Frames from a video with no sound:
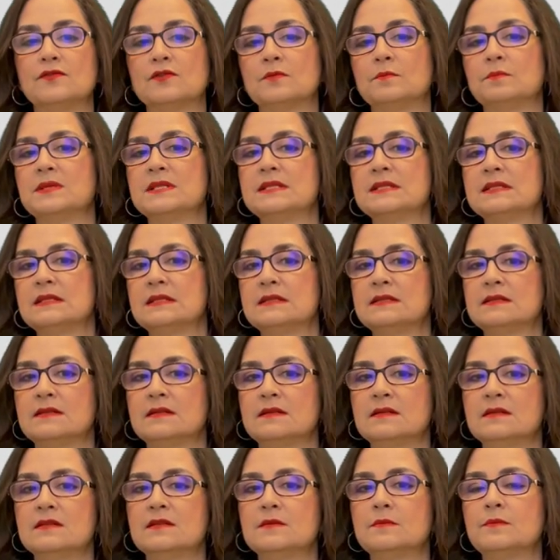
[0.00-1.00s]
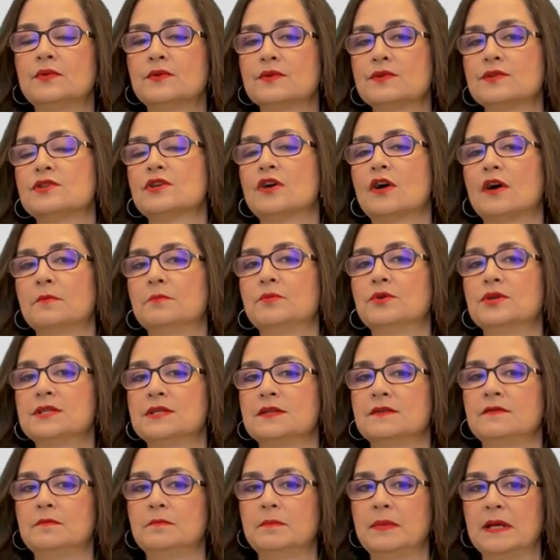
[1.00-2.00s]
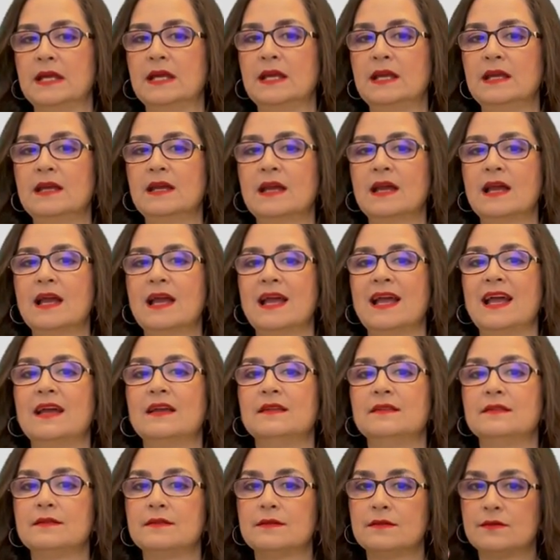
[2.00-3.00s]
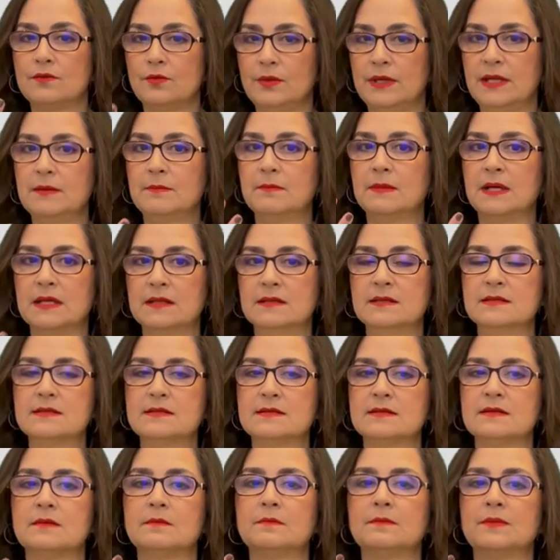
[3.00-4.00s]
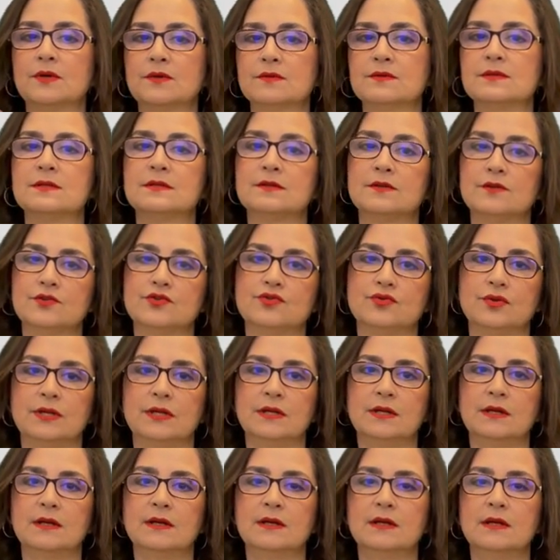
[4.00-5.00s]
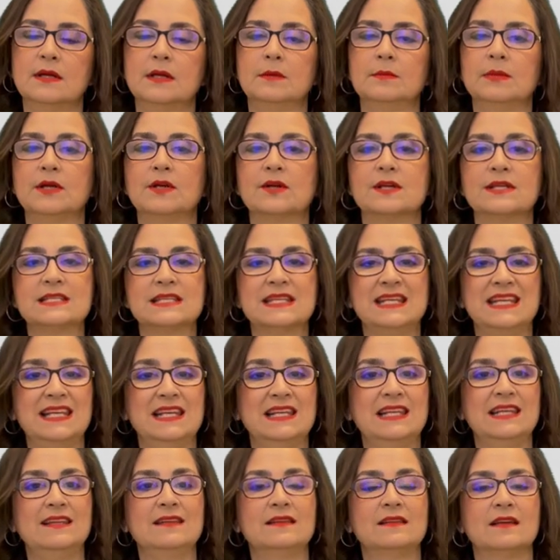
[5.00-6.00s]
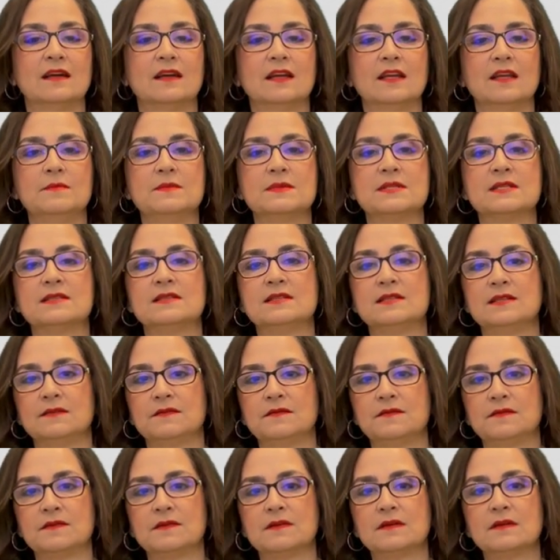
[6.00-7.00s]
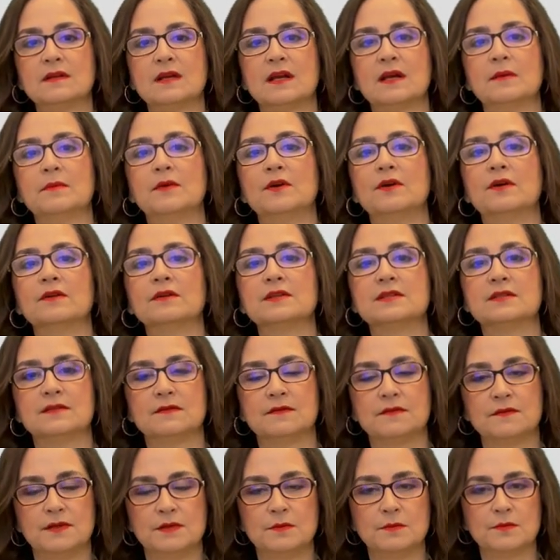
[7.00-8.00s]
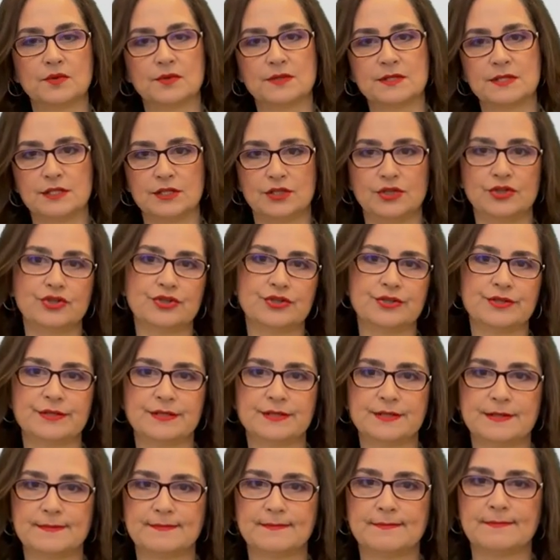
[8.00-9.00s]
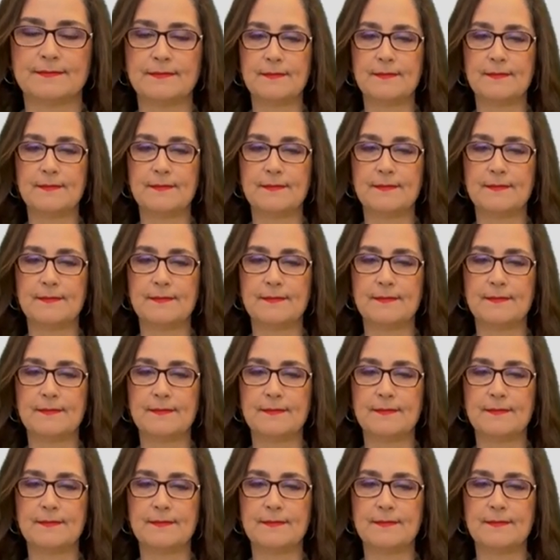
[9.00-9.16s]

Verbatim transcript: for persistent post-operative pain at 3 months post-surgery, because healing times differ among different procedures.